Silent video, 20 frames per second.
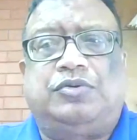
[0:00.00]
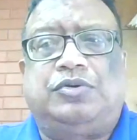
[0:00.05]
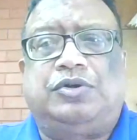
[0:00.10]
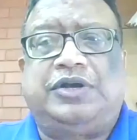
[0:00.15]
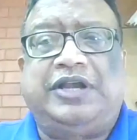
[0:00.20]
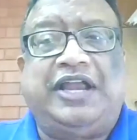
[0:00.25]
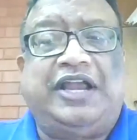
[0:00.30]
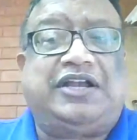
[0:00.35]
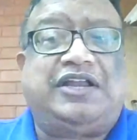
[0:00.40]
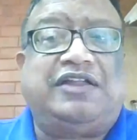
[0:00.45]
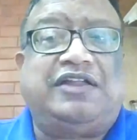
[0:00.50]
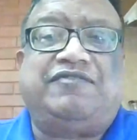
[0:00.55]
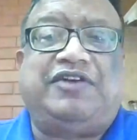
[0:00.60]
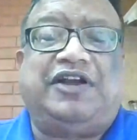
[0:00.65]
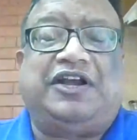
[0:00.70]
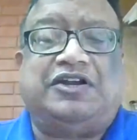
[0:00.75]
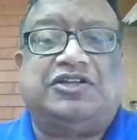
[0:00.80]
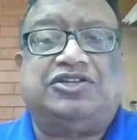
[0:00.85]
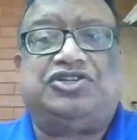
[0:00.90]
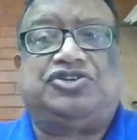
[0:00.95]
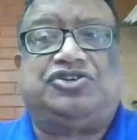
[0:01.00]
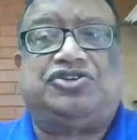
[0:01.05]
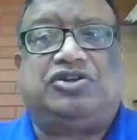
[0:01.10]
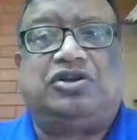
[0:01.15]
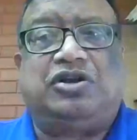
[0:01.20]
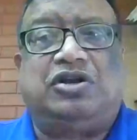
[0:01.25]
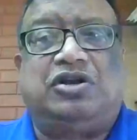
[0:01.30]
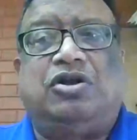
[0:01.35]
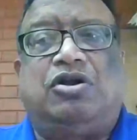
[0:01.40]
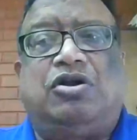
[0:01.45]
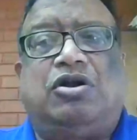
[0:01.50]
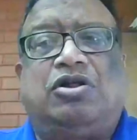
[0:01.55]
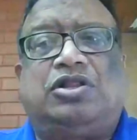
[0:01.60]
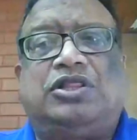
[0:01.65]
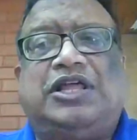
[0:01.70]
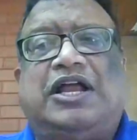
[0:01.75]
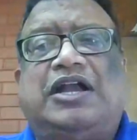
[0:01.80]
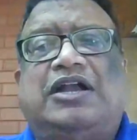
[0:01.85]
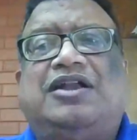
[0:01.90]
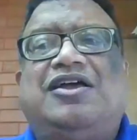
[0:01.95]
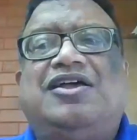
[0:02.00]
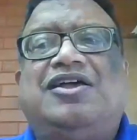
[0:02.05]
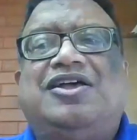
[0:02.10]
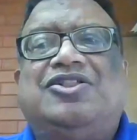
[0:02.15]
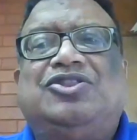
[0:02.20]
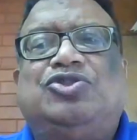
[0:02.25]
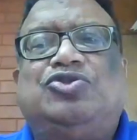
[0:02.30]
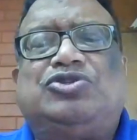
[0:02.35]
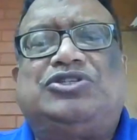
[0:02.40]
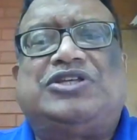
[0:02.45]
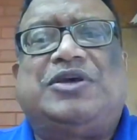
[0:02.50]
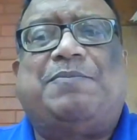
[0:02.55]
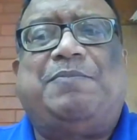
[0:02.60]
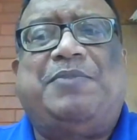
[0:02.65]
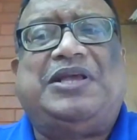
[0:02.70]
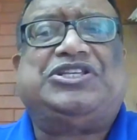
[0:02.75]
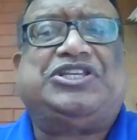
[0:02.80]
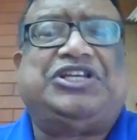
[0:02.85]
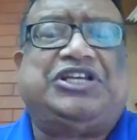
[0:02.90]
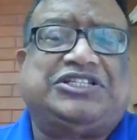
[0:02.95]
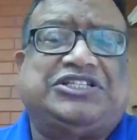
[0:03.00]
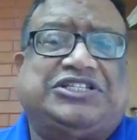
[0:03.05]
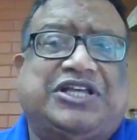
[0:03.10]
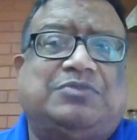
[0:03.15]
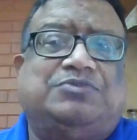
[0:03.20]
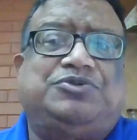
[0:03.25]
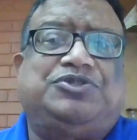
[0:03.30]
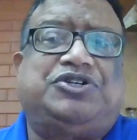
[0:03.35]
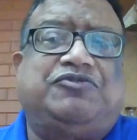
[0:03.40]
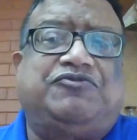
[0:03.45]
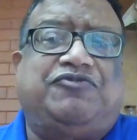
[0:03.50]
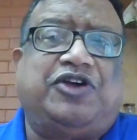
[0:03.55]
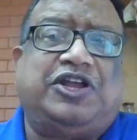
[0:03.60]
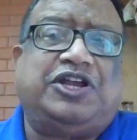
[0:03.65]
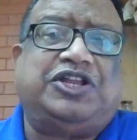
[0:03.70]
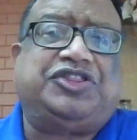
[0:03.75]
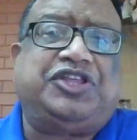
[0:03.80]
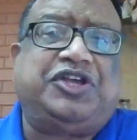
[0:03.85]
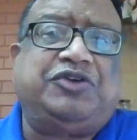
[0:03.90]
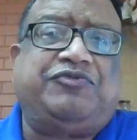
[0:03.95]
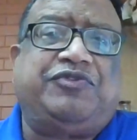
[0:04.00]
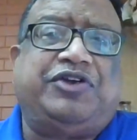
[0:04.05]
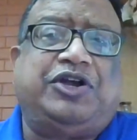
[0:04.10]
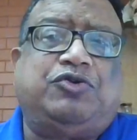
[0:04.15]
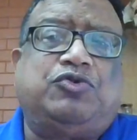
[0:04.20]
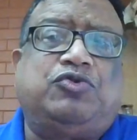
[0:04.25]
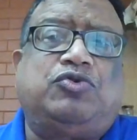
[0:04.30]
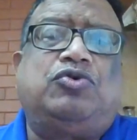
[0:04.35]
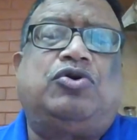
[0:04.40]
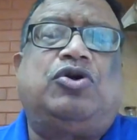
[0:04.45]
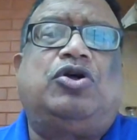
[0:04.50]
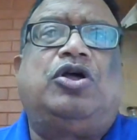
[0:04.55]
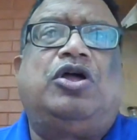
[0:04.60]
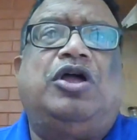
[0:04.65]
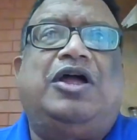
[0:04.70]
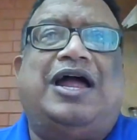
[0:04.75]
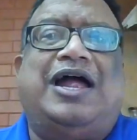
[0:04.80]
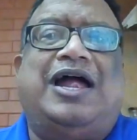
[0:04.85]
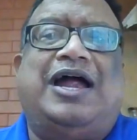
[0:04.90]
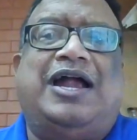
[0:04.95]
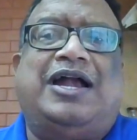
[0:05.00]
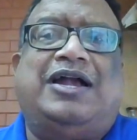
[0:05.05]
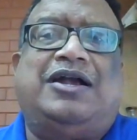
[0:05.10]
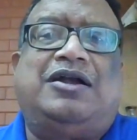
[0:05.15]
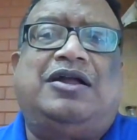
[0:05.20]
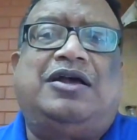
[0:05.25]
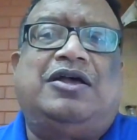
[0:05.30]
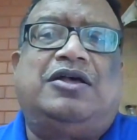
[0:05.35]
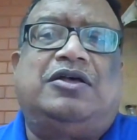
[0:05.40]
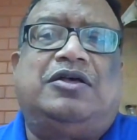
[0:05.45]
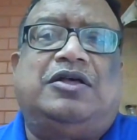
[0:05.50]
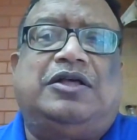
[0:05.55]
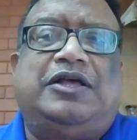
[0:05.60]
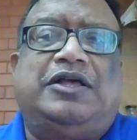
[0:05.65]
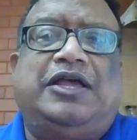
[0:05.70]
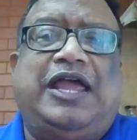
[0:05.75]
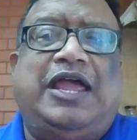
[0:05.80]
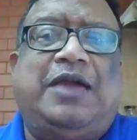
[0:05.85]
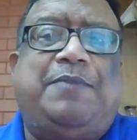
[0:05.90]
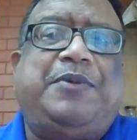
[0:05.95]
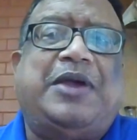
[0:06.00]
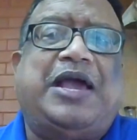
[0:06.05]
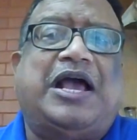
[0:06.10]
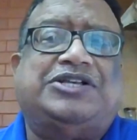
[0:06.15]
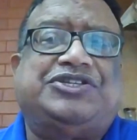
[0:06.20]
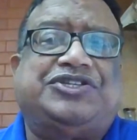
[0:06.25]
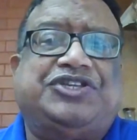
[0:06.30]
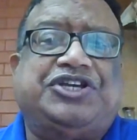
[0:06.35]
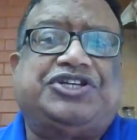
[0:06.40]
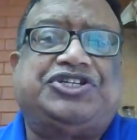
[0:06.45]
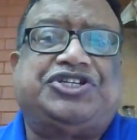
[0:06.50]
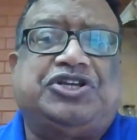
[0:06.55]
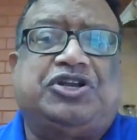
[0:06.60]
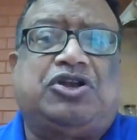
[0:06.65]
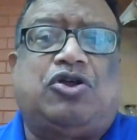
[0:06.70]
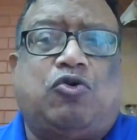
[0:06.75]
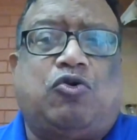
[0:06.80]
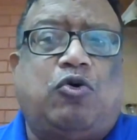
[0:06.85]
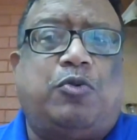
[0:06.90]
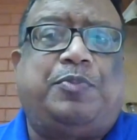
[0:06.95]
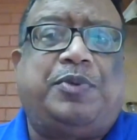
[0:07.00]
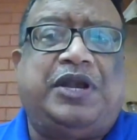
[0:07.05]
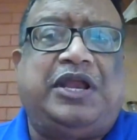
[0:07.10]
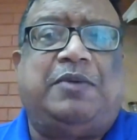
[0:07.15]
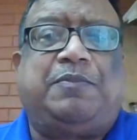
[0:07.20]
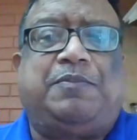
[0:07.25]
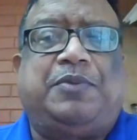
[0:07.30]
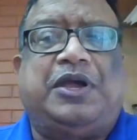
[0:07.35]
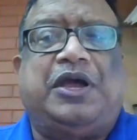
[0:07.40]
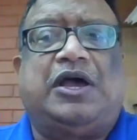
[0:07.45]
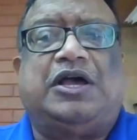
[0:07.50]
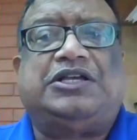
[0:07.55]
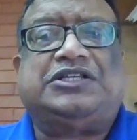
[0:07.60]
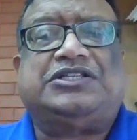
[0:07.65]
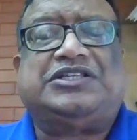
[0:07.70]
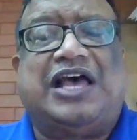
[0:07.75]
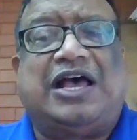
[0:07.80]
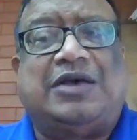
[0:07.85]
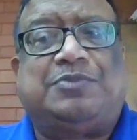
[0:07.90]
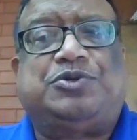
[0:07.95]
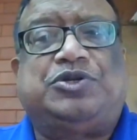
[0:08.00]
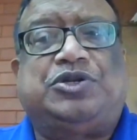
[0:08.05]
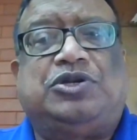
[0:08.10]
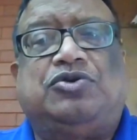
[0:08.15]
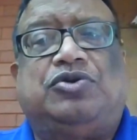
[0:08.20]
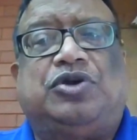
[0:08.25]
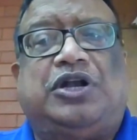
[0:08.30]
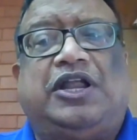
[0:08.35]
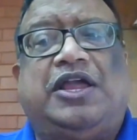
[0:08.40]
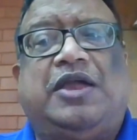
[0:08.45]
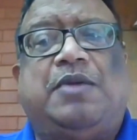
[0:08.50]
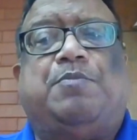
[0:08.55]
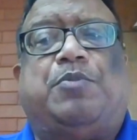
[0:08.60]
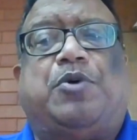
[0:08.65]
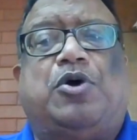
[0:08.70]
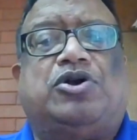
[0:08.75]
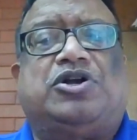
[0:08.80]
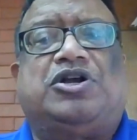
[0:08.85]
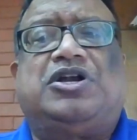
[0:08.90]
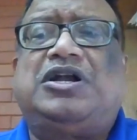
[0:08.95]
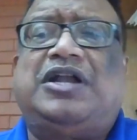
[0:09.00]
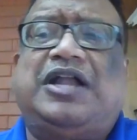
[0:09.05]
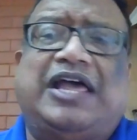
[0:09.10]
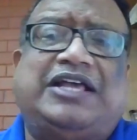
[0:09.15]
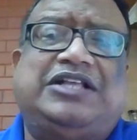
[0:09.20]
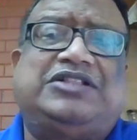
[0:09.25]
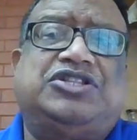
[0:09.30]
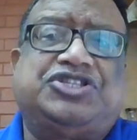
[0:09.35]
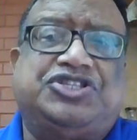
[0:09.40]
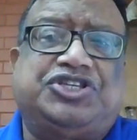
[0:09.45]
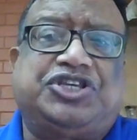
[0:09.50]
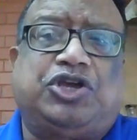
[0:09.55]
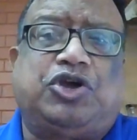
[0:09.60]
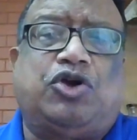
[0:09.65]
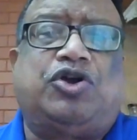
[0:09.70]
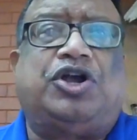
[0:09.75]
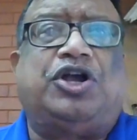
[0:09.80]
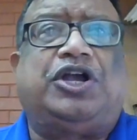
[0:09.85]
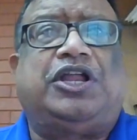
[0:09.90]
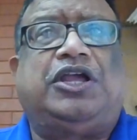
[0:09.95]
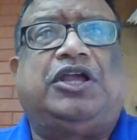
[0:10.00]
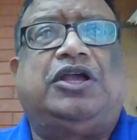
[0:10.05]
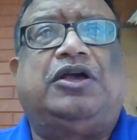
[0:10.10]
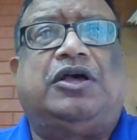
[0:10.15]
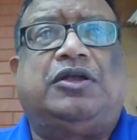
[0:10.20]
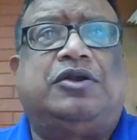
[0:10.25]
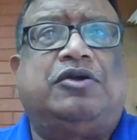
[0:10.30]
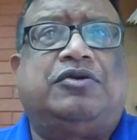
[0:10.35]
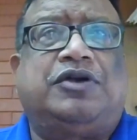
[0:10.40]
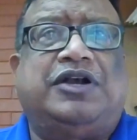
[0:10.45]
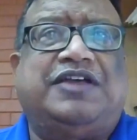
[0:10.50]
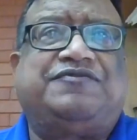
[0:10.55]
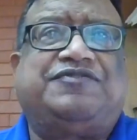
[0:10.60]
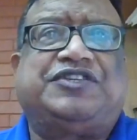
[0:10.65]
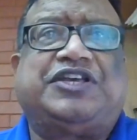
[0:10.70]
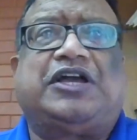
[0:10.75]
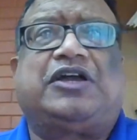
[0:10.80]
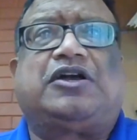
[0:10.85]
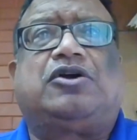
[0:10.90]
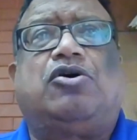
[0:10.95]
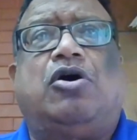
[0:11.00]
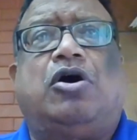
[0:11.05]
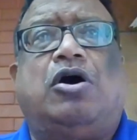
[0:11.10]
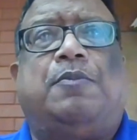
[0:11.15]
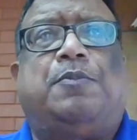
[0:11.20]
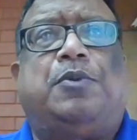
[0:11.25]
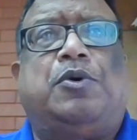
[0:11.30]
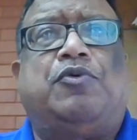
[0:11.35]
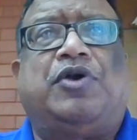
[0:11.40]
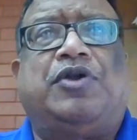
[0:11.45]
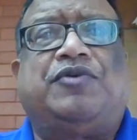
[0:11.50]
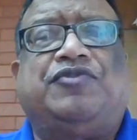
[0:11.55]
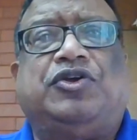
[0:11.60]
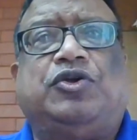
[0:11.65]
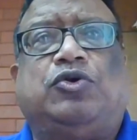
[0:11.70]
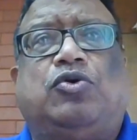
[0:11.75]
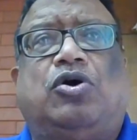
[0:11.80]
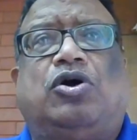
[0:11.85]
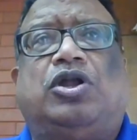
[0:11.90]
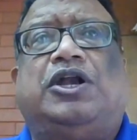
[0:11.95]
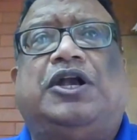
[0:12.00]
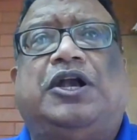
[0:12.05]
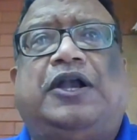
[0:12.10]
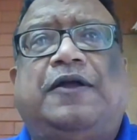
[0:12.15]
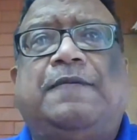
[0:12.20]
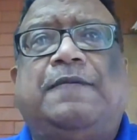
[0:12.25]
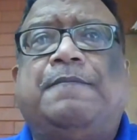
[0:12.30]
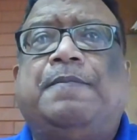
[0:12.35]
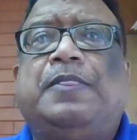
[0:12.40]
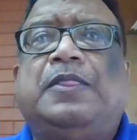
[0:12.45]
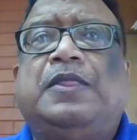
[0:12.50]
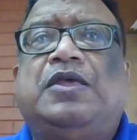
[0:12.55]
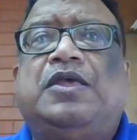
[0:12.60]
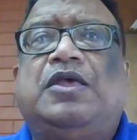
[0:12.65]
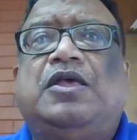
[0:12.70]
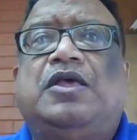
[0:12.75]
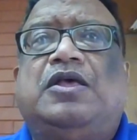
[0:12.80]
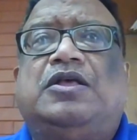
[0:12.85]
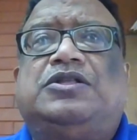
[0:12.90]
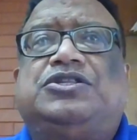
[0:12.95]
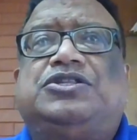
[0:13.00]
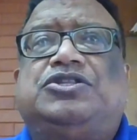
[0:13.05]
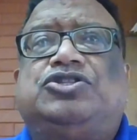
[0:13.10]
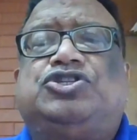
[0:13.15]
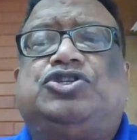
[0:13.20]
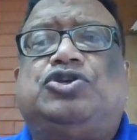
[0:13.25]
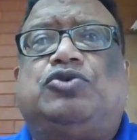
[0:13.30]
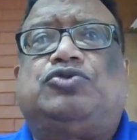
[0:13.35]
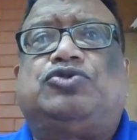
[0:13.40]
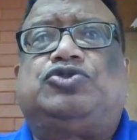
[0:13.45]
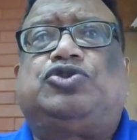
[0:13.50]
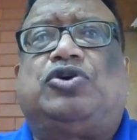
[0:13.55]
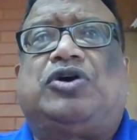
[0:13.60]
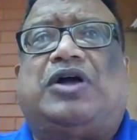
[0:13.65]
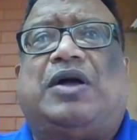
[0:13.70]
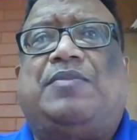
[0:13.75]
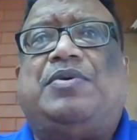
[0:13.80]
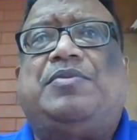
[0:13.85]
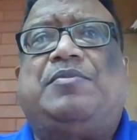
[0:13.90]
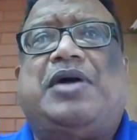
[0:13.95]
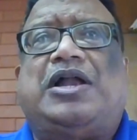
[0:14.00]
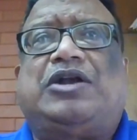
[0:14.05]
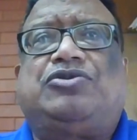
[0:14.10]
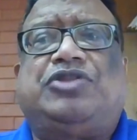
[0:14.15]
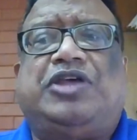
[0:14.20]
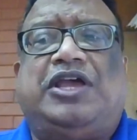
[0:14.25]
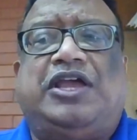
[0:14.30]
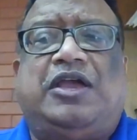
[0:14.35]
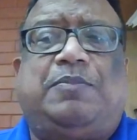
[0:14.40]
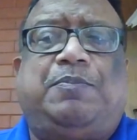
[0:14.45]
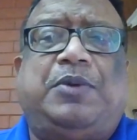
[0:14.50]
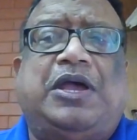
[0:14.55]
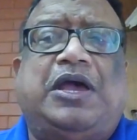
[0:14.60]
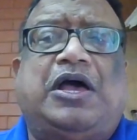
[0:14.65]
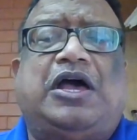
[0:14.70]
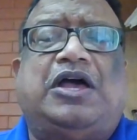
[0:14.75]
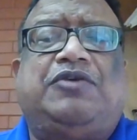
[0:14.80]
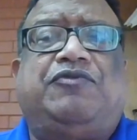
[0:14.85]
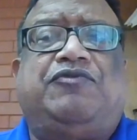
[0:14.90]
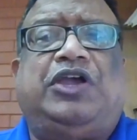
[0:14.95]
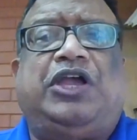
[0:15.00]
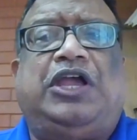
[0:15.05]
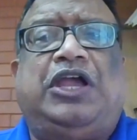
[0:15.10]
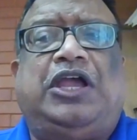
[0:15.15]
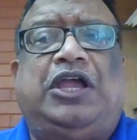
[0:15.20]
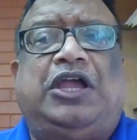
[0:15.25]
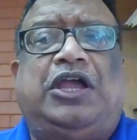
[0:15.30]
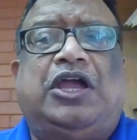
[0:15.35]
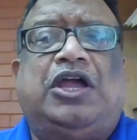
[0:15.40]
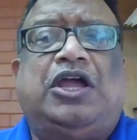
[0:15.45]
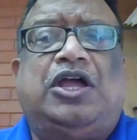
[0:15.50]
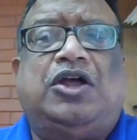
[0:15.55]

natively digital or all that, those are basic assumptions for anything we do. And APIization or open API is absolutely important, like the security, DevSecOps or whatever you call it. So coming back to the API, we